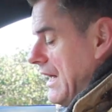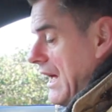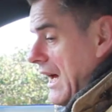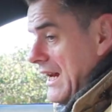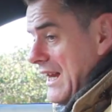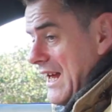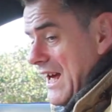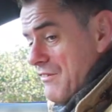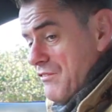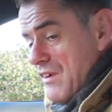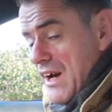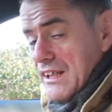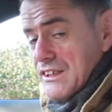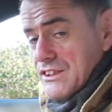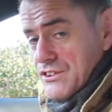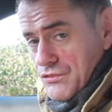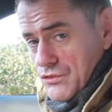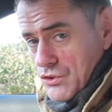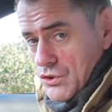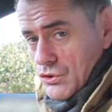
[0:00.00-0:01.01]
And I have
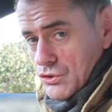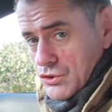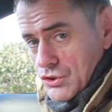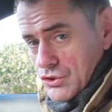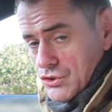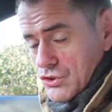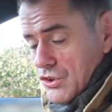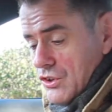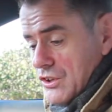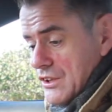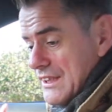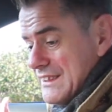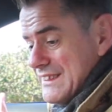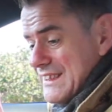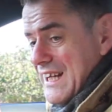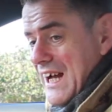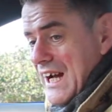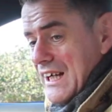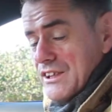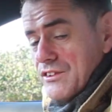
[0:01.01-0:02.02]
active cruise control in this
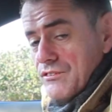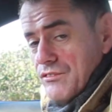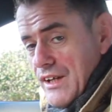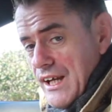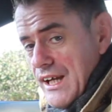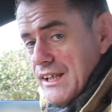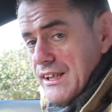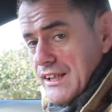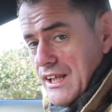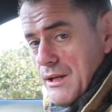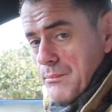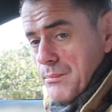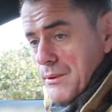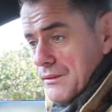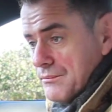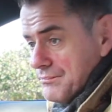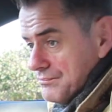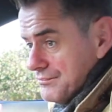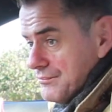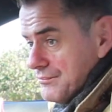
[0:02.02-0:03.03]
and active lane keeping.